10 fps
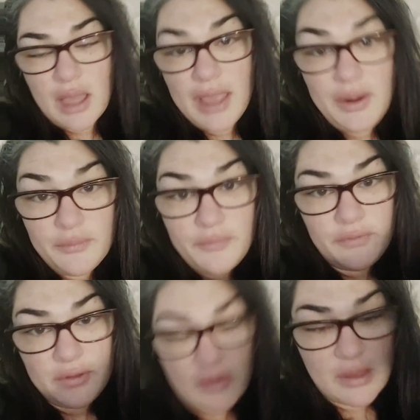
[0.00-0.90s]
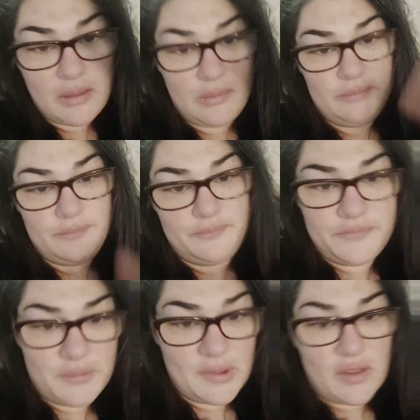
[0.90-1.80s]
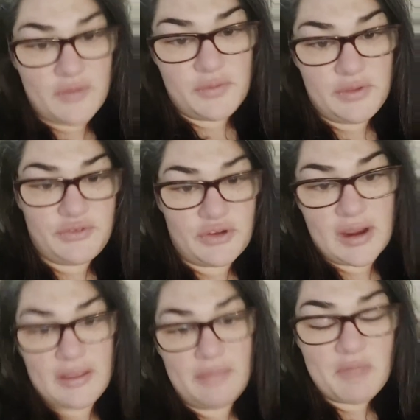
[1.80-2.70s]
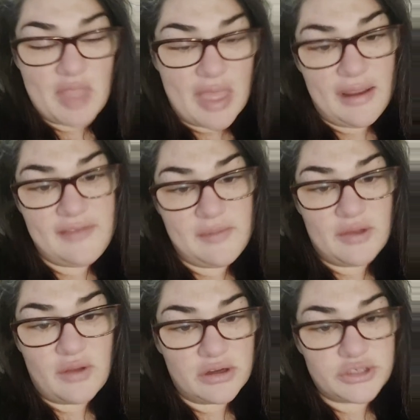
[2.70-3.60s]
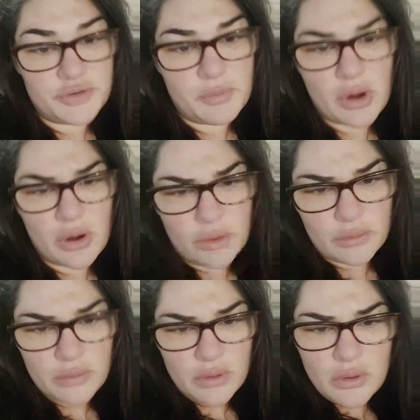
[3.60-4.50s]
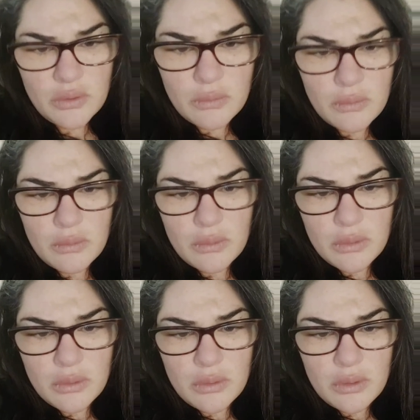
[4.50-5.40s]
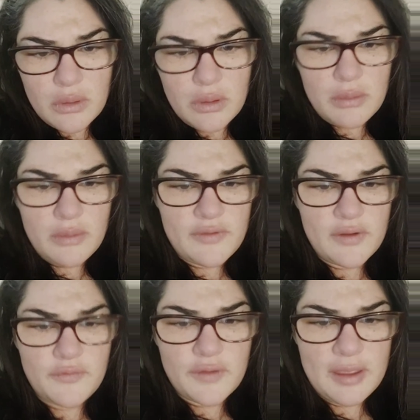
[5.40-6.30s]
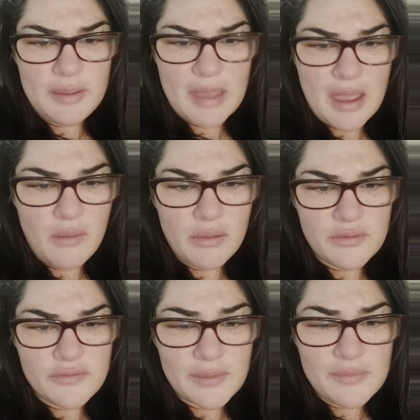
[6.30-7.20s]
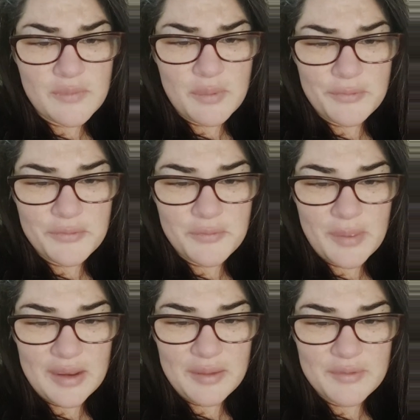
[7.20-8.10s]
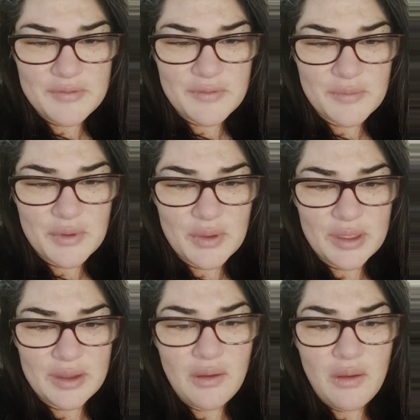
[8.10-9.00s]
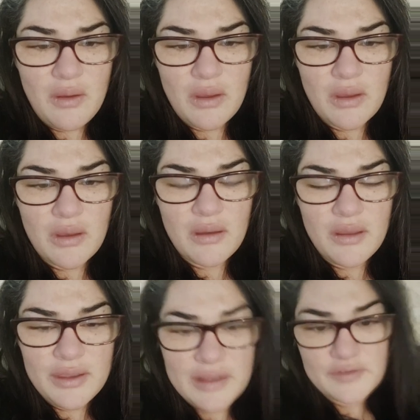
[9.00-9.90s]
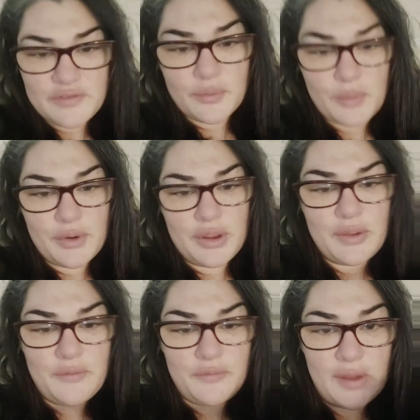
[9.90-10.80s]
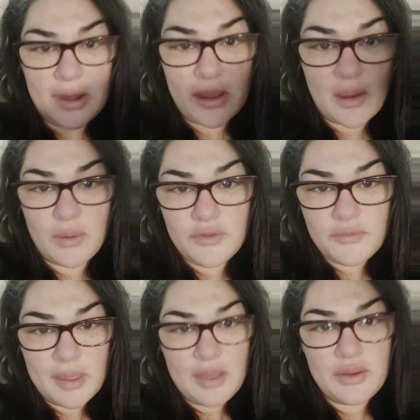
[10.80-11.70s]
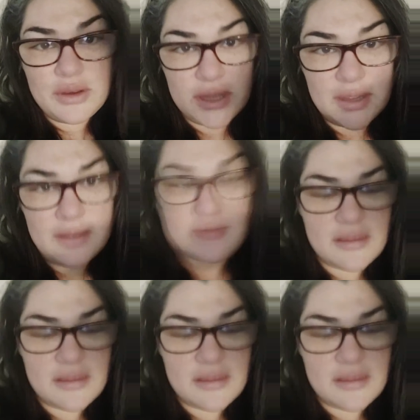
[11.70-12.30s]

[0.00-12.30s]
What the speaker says: I don't feel well, to be honest with you, Cher. I'm glad I see my doctor tomorrow. We was there for 8 hours. I'm supposed Benny was so good. Aw, you guys at the rodeo for 8 hours? My goodness.